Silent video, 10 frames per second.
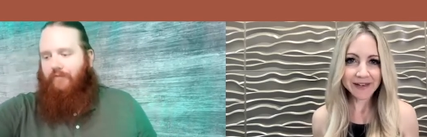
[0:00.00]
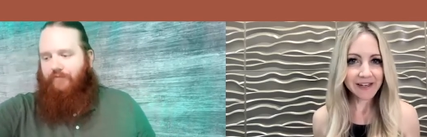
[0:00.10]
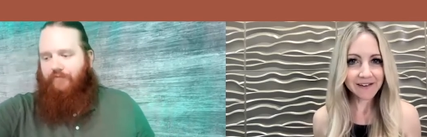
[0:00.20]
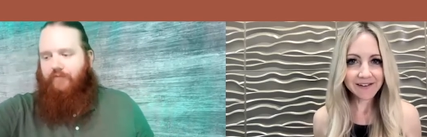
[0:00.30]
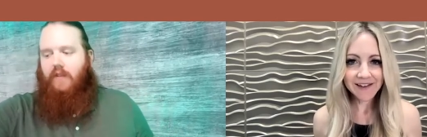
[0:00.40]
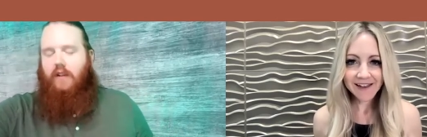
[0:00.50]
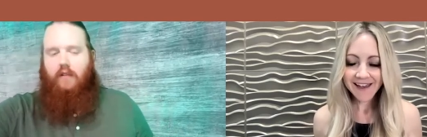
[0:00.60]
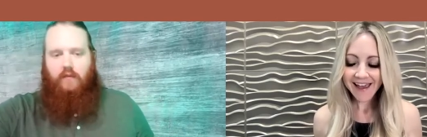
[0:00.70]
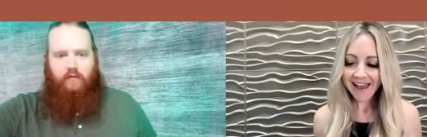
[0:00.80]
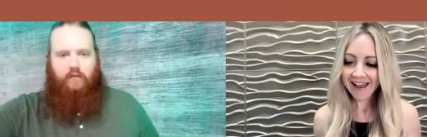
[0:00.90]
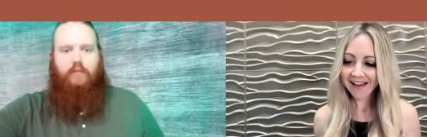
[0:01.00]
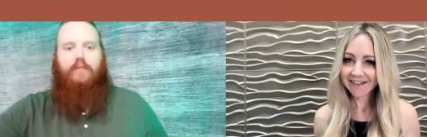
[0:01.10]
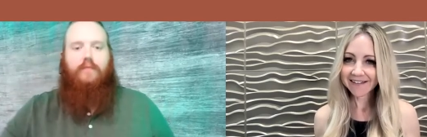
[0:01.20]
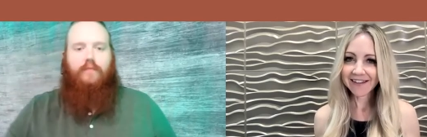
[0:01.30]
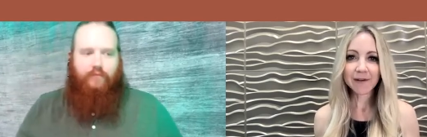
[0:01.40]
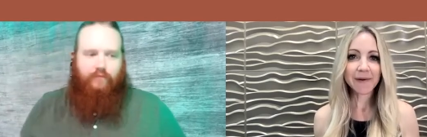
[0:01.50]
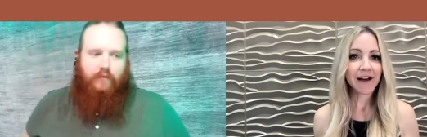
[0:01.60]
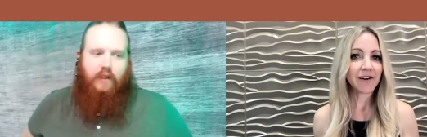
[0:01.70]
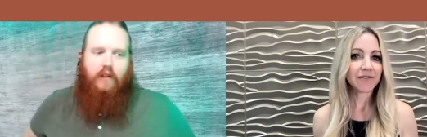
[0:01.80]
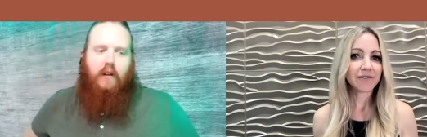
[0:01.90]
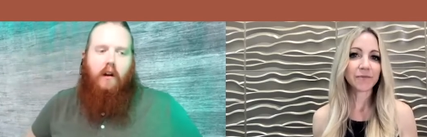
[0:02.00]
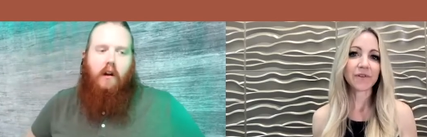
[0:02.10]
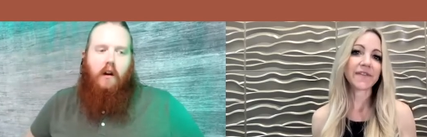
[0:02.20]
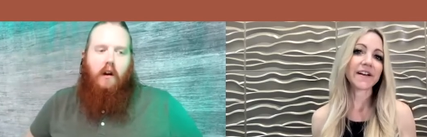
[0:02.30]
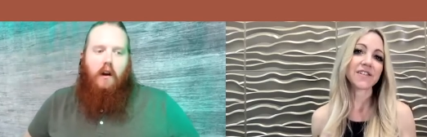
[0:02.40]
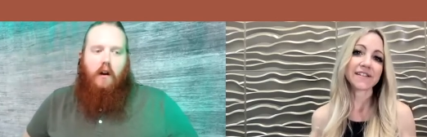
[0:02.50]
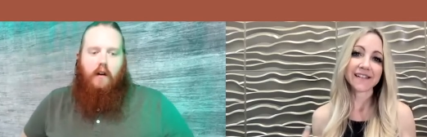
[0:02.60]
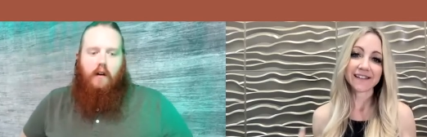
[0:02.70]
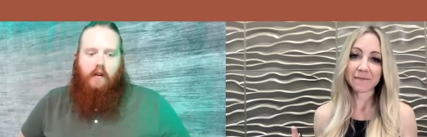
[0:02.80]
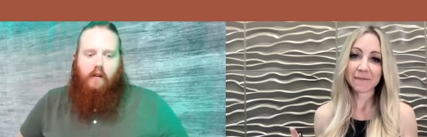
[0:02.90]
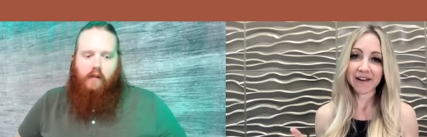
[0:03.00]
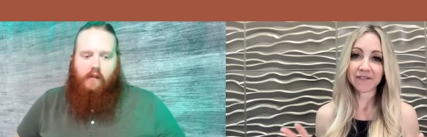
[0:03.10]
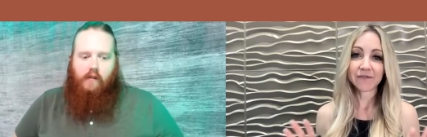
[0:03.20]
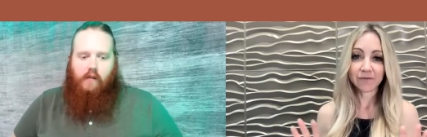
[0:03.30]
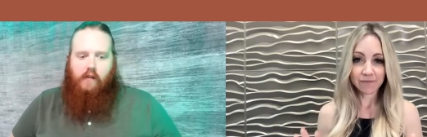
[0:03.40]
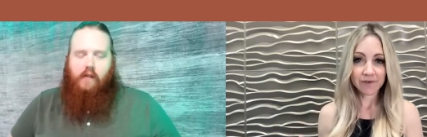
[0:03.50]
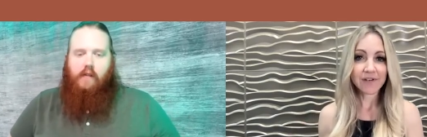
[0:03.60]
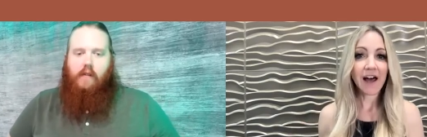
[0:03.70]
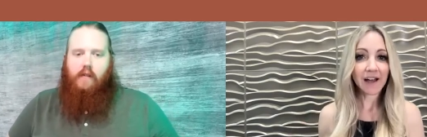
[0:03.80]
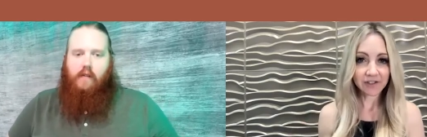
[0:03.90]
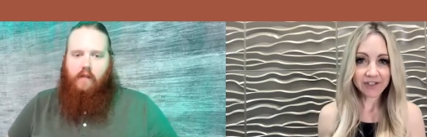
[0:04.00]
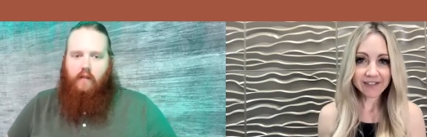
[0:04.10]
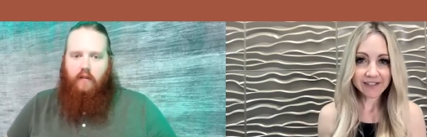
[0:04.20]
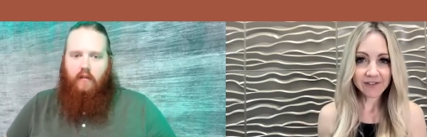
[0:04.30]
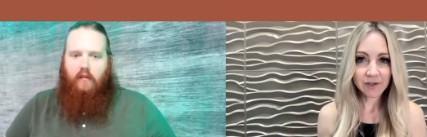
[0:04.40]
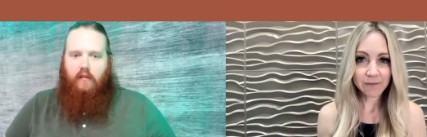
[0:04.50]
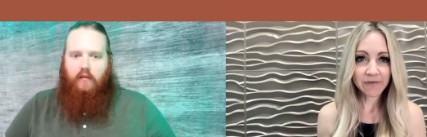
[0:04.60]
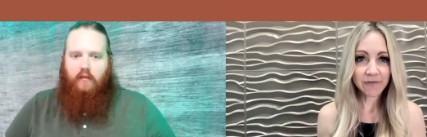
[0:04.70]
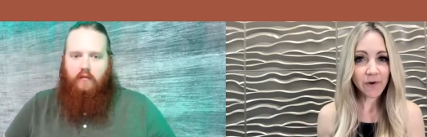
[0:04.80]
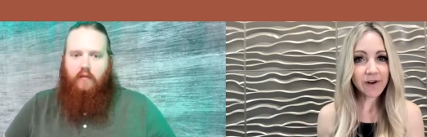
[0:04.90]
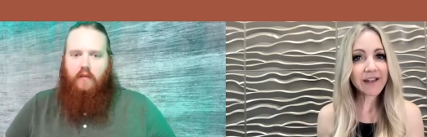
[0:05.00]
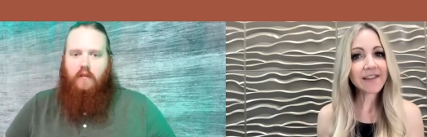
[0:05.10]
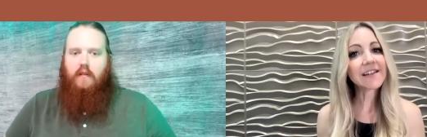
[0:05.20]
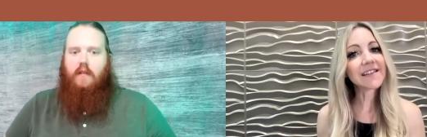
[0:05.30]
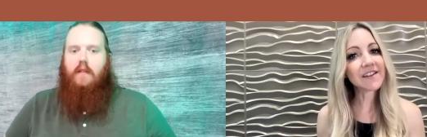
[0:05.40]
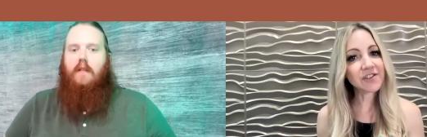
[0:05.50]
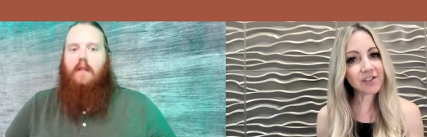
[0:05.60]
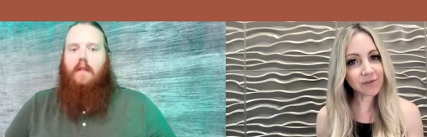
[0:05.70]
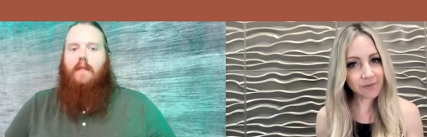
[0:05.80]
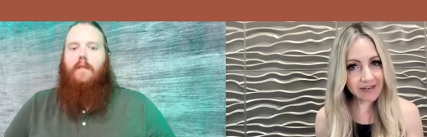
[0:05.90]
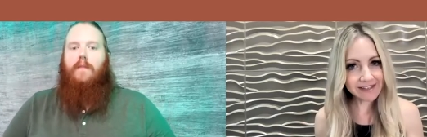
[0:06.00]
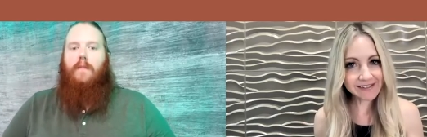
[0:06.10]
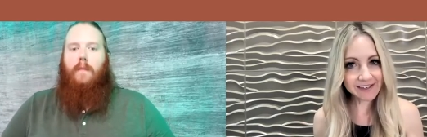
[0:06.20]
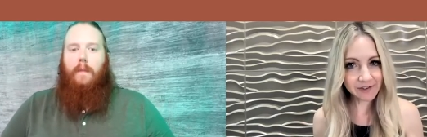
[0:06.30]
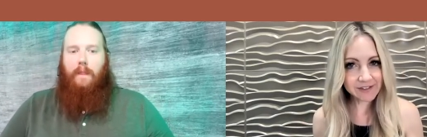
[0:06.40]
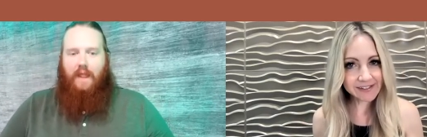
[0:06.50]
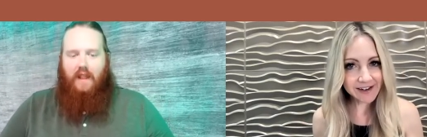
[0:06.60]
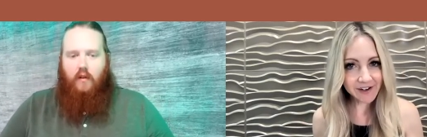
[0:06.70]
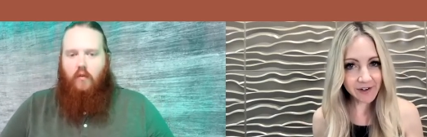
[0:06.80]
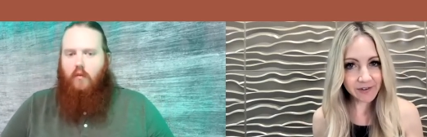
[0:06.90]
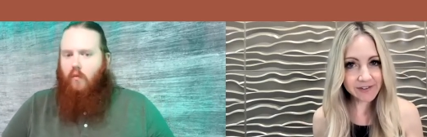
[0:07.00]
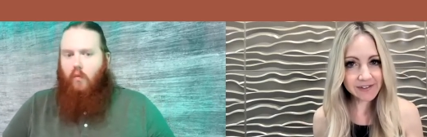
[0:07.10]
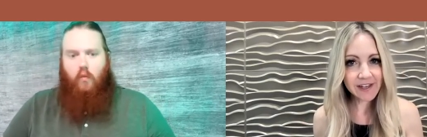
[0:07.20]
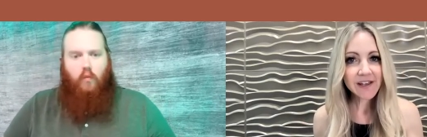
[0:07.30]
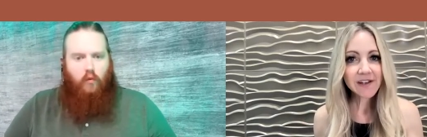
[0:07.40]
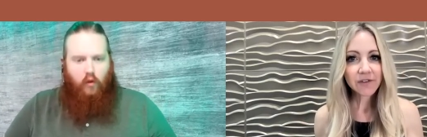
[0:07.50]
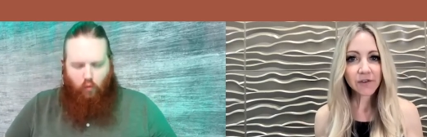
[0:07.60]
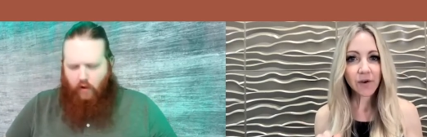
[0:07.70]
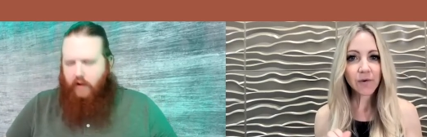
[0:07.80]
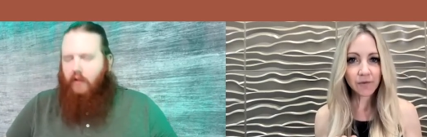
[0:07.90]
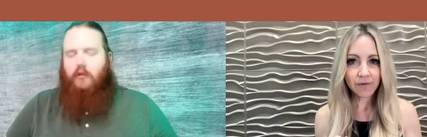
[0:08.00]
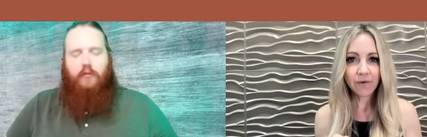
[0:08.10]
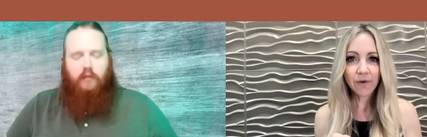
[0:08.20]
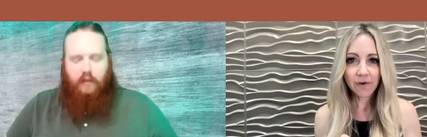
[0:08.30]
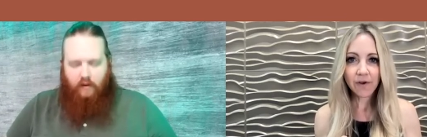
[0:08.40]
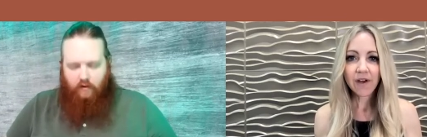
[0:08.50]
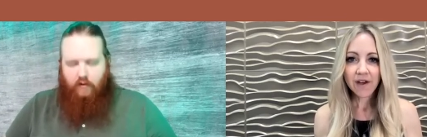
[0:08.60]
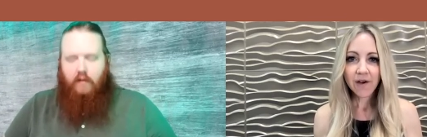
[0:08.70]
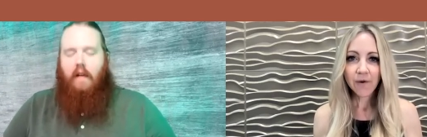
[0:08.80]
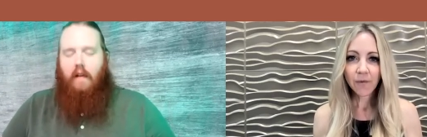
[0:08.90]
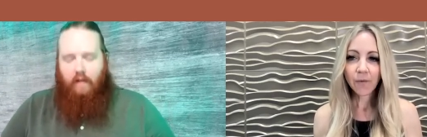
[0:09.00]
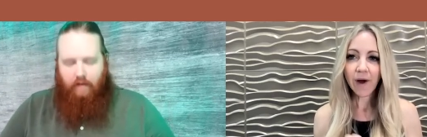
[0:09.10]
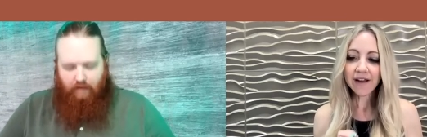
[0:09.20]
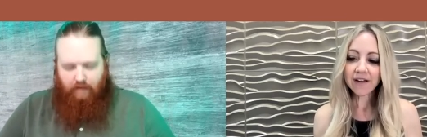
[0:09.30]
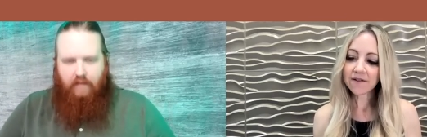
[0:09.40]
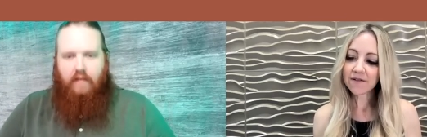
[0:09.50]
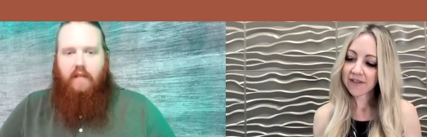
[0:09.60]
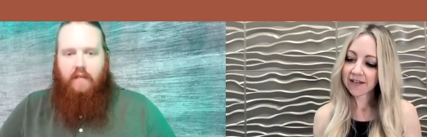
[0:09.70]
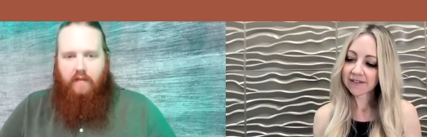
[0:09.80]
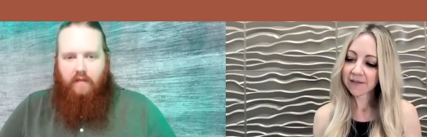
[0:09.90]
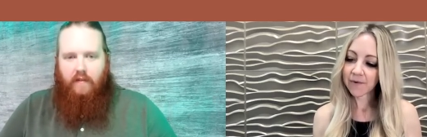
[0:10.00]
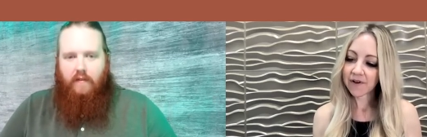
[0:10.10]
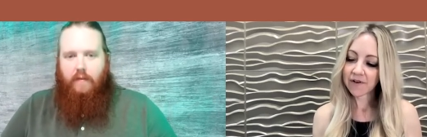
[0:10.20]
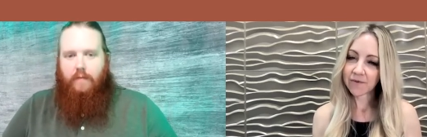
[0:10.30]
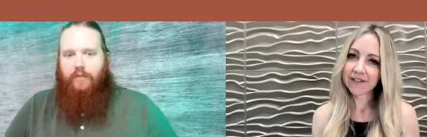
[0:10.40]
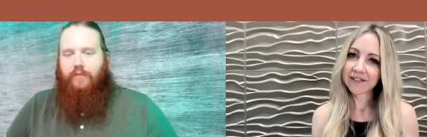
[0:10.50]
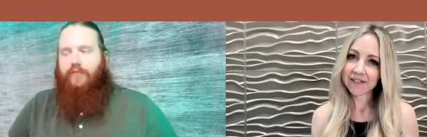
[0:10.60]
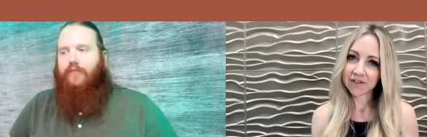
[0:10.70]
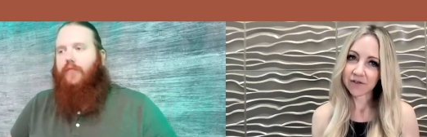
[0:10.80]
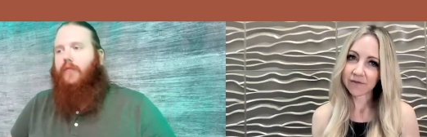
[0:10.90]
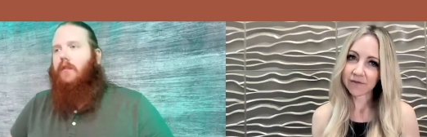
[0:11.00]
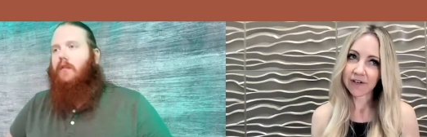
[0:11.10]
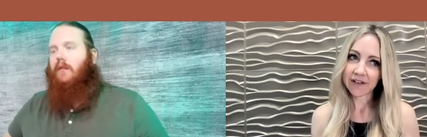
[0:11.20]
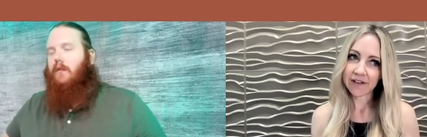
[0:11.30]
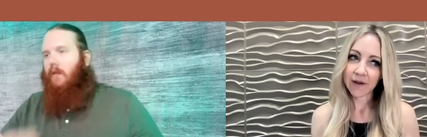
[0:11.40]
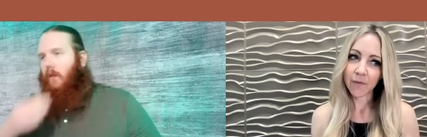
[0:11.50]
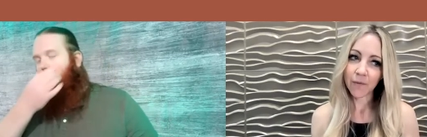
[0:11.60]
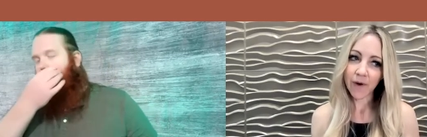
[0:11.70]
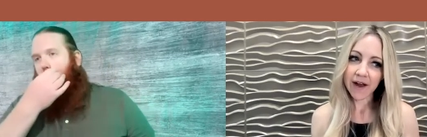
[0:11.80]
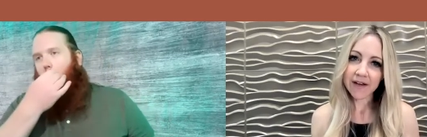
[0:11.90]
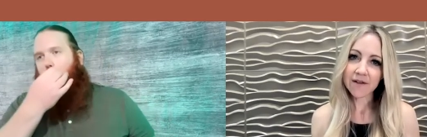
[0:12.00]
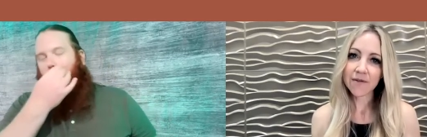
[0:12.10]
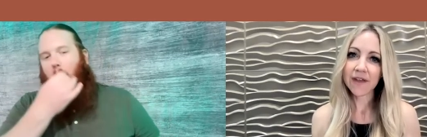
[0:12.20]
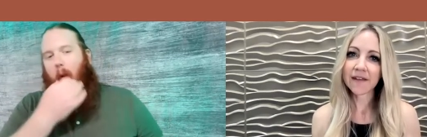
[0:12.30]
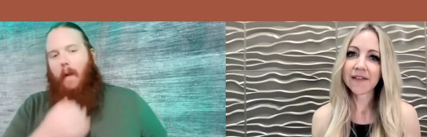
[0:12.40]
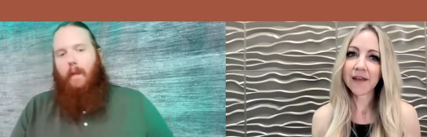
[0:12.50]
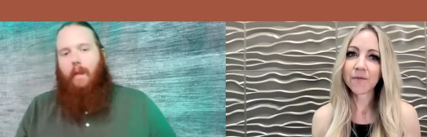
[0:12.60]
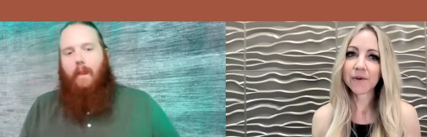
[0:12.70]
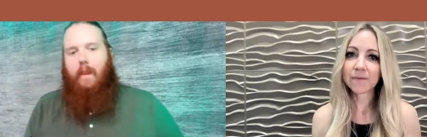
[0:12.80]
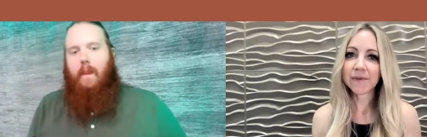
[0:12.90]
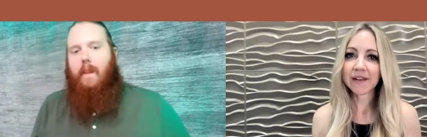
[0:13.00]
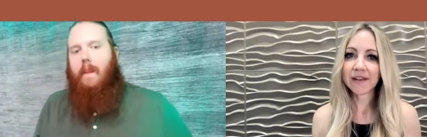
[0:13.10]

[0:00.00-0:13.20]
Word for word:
Speaker 1: a bit and think about professions that they might have not looked into before, I think they should reconsider sales. 100%. So, why do you think someone who is introverted like why do you think they would